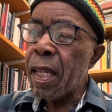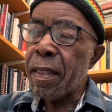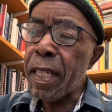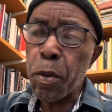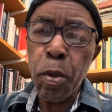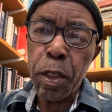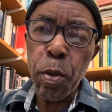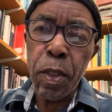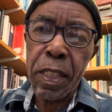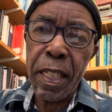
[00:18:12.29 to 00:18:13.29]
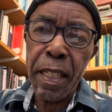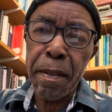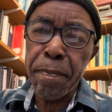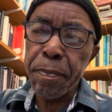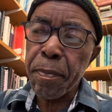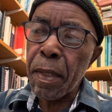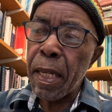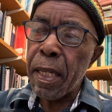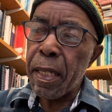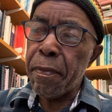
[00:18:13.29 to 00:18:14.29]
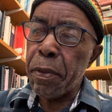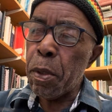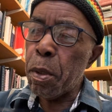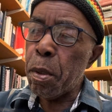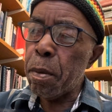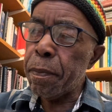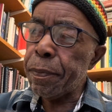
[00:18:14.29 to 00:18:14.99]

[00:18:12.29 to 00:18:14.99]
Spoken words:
That's what you will see if you